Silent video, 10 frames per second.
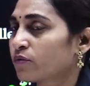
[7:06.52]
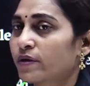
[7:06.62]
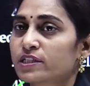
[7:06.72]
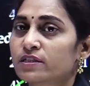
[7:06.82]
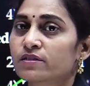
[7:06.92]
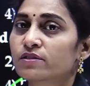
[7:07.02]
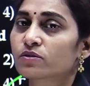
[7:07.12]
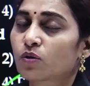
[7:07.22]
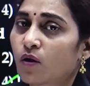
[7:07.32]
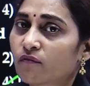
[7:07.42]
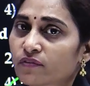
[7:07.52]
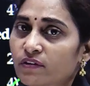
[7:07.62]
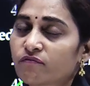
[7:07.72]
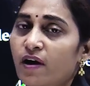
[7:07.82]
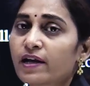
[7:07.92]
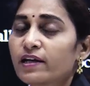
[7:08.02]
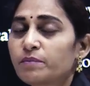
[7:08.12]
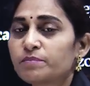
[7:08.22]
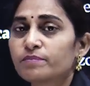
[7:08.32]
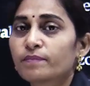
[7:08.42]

questions of the phylum